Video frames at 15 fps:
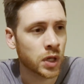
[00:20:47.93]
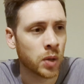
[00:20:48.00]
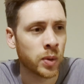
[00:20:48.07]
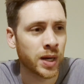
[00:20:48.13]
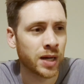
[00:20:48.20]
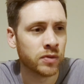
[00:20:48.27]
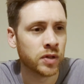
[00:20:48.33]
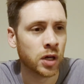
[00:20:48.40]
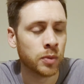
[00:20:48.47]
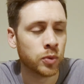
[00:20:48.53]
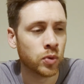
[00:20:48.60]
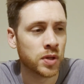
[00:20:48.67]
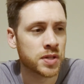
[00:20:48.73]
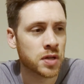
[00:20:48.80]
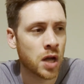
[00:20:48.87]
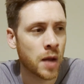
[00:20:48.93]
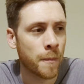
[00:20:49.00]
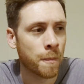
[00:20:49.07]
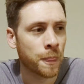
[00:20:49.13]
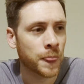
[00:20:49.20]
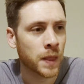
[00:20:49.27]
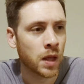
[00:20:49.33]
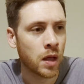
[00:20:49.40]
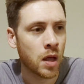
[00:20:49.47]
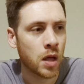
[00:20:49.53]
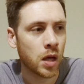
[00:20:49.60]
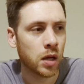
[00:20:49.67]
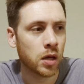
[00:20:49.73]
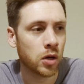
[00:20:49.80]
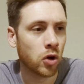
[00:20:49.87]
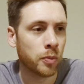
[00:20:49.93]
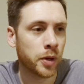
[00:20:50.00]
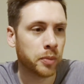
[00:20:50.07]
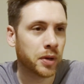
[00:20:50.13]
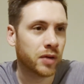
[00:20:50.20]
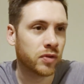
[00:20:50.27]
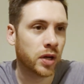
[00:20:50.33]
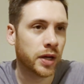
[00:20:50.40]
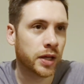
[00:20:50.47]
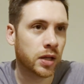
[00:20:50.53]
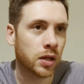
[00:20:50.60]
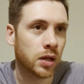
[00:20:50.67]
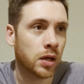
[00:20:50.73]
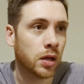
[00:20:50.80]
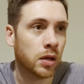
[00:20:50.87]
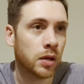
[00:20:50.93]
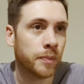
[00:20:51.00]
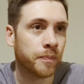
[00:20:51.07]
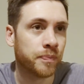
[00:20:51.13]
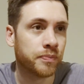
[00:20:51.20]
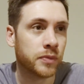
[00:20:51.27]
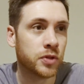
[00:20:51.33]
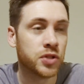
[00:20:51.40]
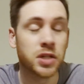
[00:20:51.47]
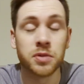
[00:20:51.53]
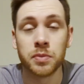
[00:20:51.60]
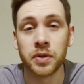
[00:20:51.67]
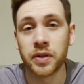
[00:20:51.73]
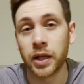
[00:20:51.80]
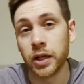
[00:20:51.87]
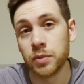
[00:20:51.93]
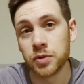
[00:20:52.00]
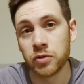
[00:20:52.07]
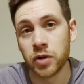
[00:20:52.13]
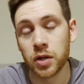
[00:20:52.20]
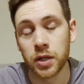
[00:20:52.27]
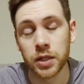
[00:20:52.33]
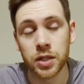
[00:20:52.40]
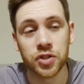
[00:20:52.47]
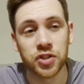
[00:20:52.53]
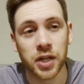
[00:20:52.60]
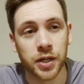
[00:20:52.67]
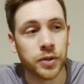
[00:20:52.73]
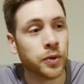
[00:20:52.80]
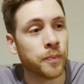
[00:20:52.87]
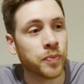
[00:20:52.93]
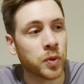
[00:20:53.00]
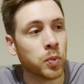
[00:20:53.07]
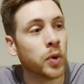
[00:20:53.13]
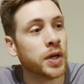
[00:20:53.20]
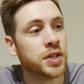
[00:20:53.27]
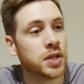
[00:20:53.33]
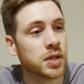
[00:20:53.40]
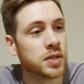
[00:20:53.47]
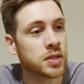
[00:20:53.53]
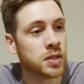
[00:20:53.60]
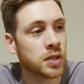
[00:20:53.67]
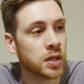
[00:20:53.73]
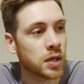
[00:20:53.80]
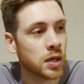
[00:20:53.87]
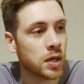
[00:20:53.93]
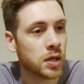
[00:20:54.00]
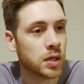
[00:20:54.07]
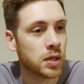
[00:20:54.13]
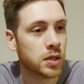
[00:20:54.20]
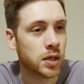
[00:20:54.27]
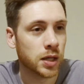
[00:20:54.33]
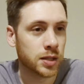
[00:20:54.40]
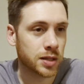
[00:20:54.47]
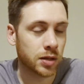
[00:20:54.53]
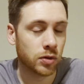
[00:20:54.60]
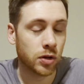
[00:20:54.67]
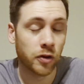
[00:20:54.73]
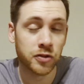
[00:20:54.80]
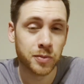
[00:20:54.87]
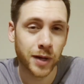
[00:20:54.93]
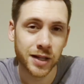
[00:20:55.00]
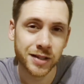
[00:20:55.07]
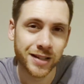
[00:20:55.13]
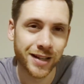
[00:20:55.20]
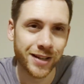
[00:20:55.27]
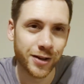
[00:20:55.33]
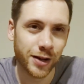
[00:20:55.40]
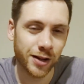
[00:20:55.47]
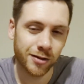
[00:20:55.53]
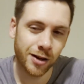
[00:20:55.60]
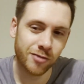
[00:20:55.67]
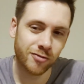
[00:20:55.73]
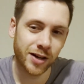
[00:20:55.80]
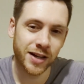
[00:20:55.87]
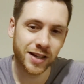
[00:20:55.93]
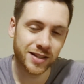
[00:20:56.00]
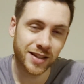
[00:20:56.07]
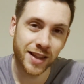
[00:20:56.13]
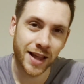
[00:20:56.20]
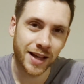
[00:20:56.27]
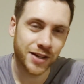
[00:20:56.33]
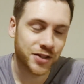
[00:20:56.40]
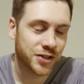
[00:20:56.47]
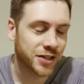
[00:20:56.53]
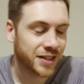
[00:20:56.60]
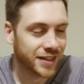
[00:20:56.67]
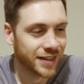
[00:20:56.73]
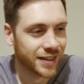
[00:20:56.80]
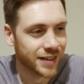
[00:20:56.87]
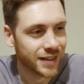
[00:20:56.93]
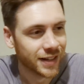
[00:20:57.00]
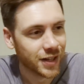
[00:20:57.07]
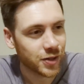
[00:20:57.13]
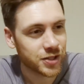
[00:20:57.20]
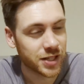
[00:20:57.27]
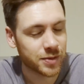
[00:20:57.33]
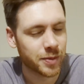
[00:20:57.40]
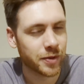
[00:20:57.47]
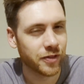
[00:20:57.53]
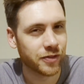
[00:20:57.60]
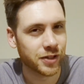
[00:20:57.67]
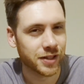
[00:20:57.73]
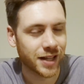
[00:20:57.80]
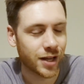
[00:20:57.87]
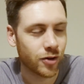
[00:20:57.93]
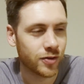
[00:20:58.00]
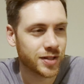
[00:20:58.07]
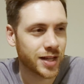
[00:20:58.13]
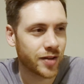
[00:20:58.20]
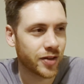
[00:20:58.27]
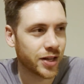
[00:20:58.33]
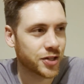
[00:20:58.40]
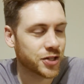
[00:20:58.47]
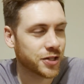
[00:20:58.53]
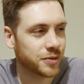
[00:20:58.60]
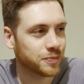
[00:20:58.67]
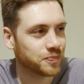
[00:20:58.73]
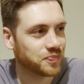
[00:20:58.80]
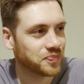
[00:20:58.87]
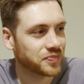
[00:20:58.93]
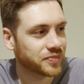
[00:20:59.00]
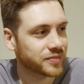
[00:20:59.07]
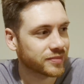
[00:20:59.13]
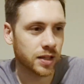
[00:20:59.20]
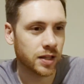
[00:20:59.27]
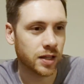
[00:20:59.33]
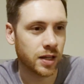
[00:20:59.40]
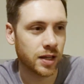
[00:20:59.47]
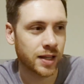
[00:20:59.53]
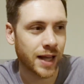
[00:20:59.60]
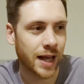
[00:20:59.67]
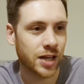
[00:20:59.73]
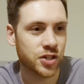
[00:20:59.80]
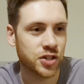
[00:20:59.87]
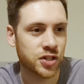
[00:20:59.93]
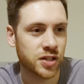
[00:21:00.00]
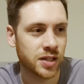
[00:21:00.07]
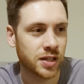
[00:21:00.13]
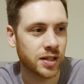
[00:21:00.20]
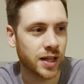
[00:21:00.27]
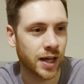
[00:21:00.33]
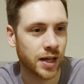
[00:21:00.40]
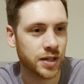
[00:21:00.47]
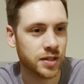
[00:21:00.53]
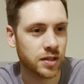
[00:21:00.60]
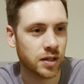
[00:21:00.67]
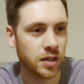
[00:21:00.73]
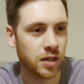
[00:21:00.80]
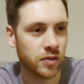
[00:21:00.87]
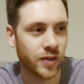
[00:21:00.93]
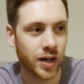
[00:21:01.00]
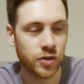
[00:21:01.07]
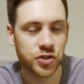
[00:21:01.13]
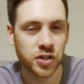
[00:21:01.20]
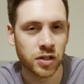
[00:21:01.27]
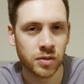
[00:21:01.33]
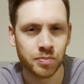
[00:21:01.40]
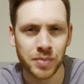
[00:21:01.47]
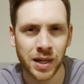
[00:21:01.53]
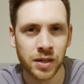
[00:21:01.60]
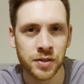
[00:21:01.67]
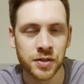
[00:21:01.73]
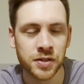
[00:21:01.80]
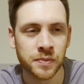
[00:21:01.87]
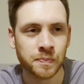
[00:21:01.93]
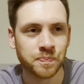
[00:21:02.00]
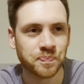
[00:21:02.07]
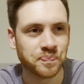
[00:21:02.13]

I won't have it up all the time. A lot of people have like Gentleman of Games. I really like his channel and what he does, and his little loft space like right next to the hatch. Seems a bit of a health and safety issue. A cash and a voucher balance.